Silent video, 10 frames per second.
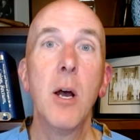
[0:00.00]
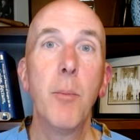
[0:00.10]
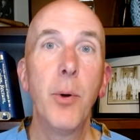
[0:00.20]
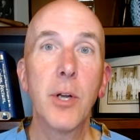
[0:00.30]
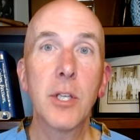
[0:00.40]

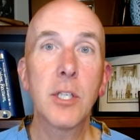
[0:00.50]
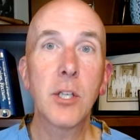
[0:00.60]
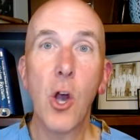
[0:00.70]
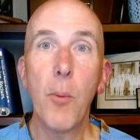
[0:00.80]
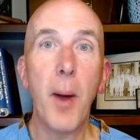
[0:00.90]
put a
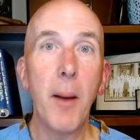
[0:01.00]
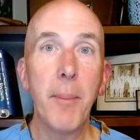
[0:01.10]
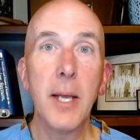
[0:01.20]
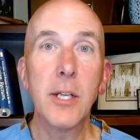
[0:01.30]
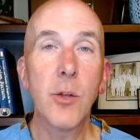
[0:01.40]
scope up
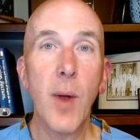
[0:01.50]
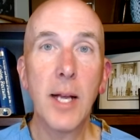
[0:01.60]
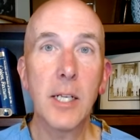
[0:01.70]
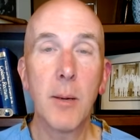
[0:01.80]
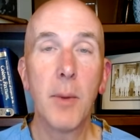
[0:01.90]
into the
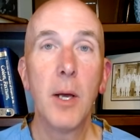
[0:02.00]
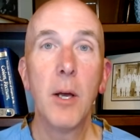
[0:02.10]
rectum,